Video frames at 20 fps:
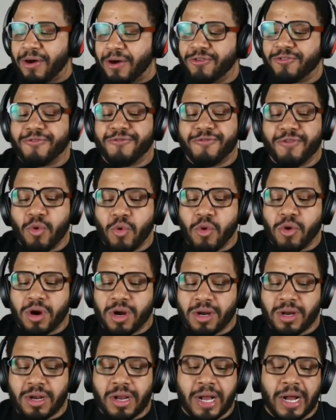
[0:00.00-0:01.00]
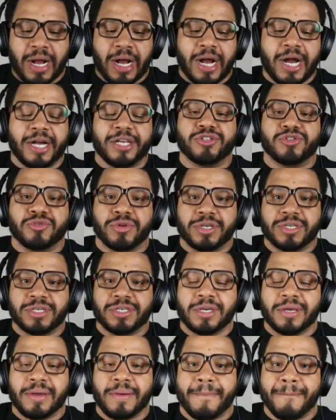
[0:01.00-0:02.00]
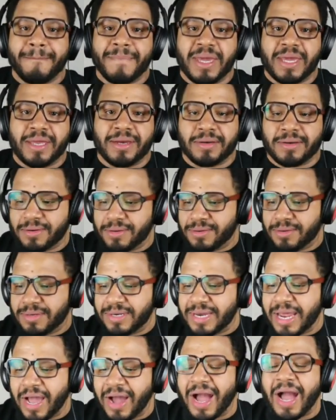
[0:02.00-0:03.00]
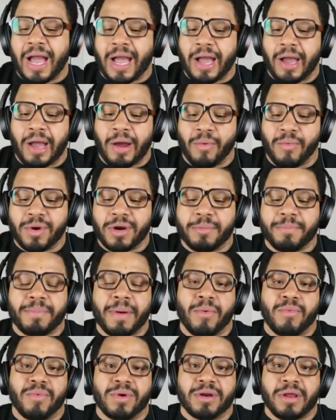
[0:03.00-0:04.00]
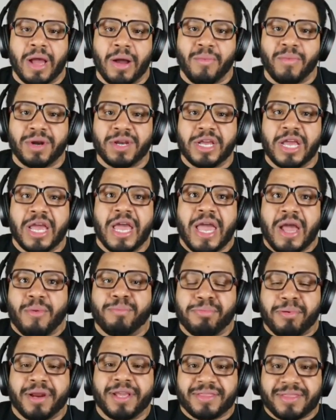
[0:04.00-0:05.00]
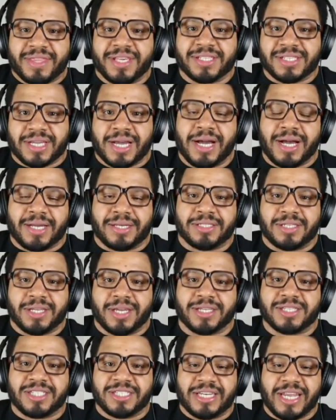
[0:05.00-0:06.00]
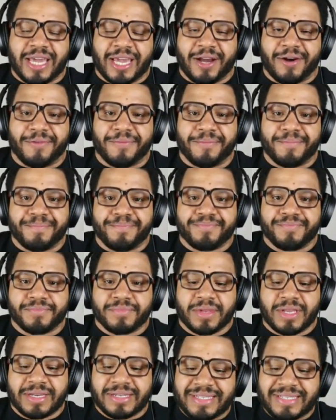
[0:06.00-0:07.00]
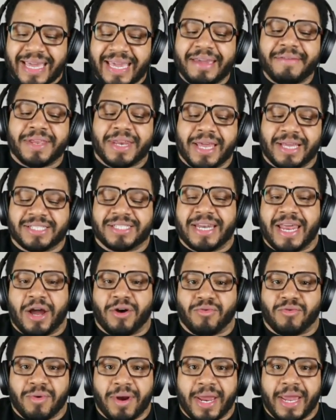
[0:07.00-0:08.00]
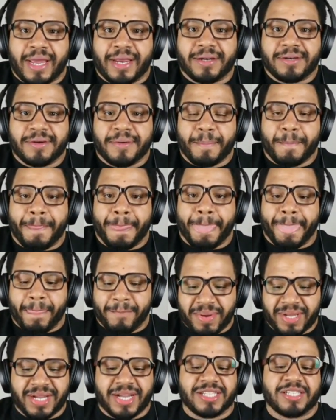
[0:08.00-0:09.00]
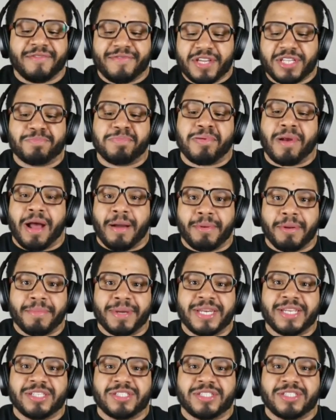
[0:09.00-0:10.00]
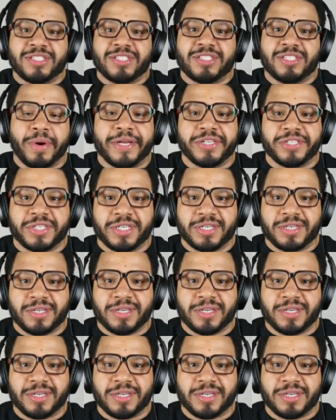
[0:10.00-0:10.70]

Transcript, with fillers: 400 men. Now, I want to I want I want to break this context down. David has now ran because of his problem and his situation.